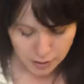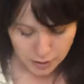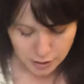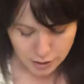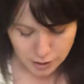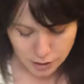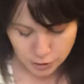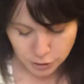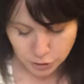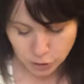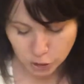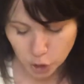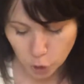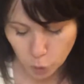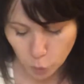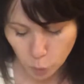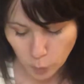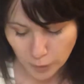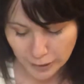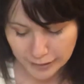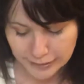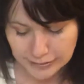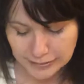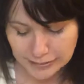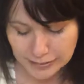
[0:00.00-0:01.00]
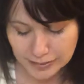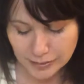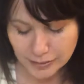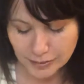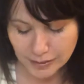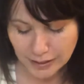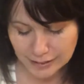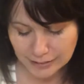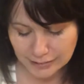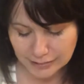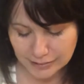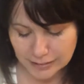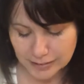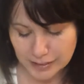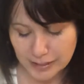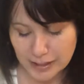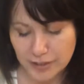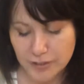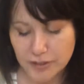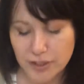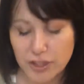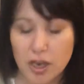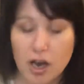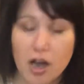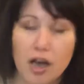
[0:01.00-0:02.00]
So what is the lesson that
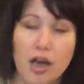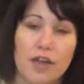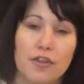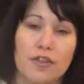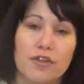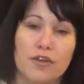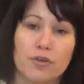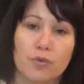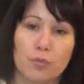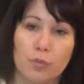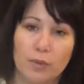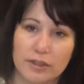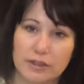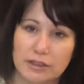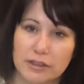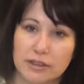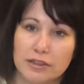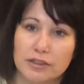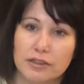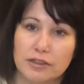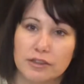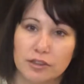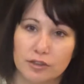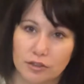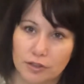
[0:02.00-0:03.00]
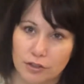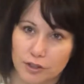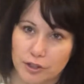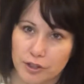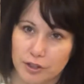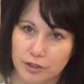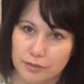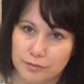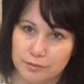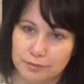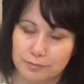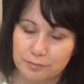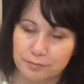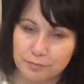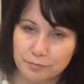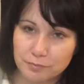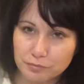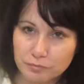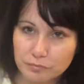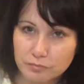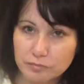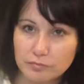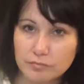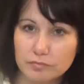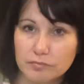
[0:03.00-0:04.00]
the author wants us to learn?
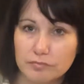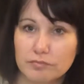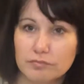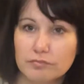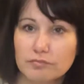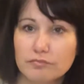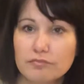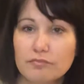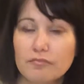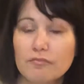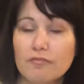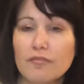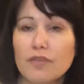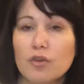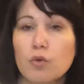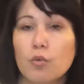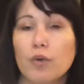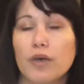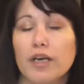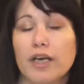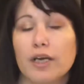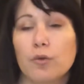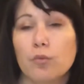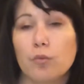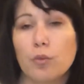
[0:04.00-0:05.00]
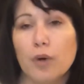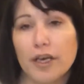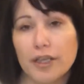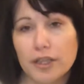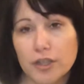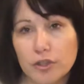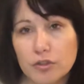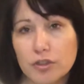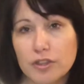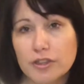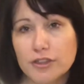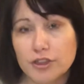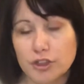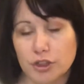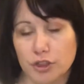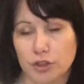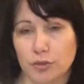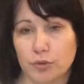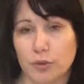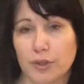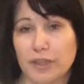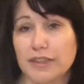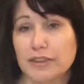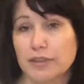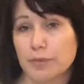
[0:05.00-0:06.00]
What I want you to
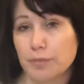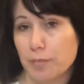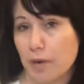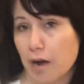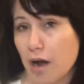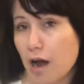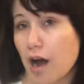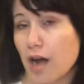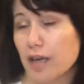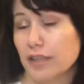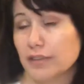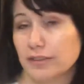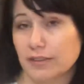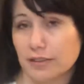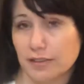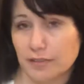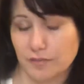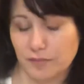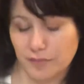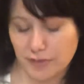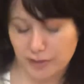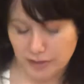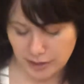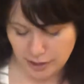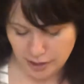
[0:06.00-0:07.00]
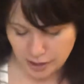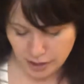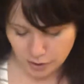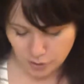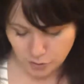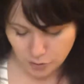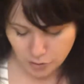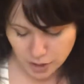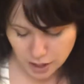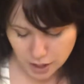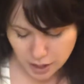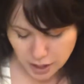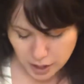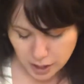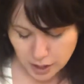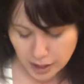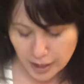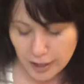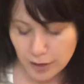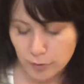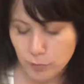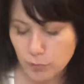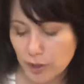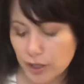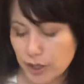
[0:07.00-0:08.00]
do is pause the video.
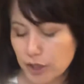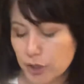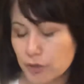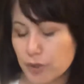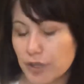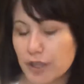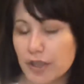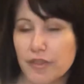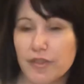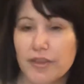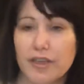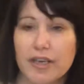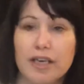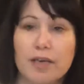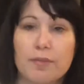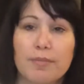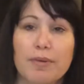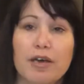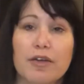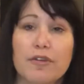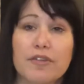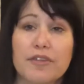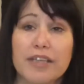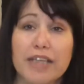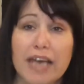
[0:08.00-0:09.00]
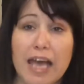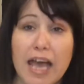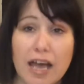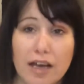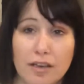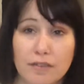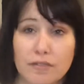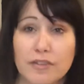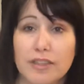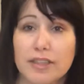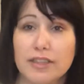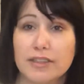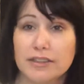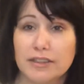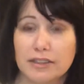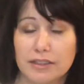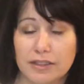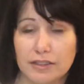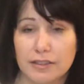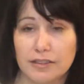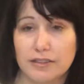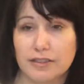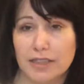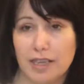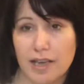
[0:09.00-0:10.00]
I want you to think about the evidence in
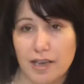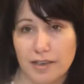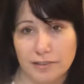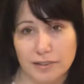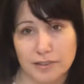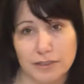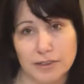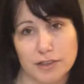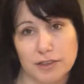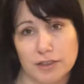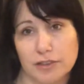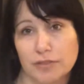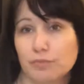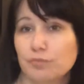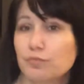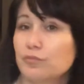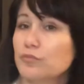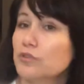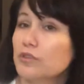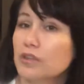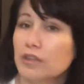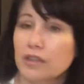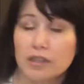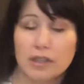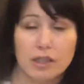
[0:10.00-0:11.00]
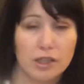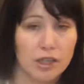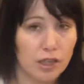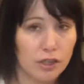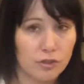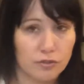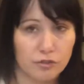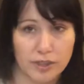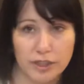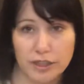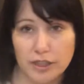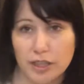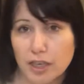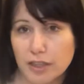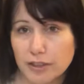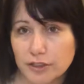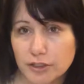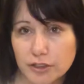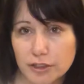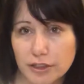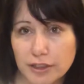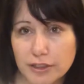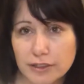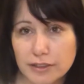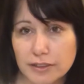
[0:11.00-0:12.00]
the text. A
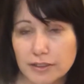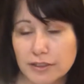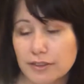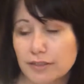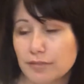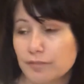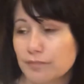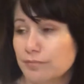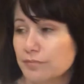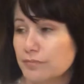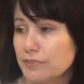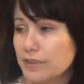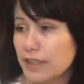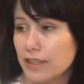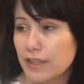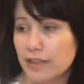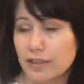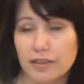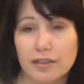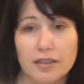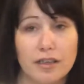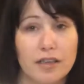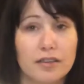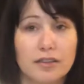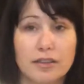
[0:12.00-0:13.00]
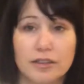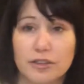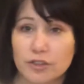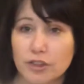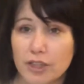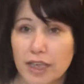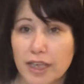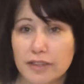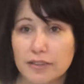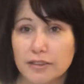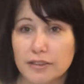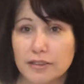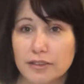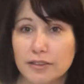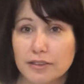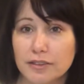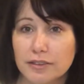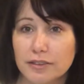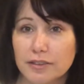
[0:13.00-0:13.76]
rhinoceros in an ugly dress.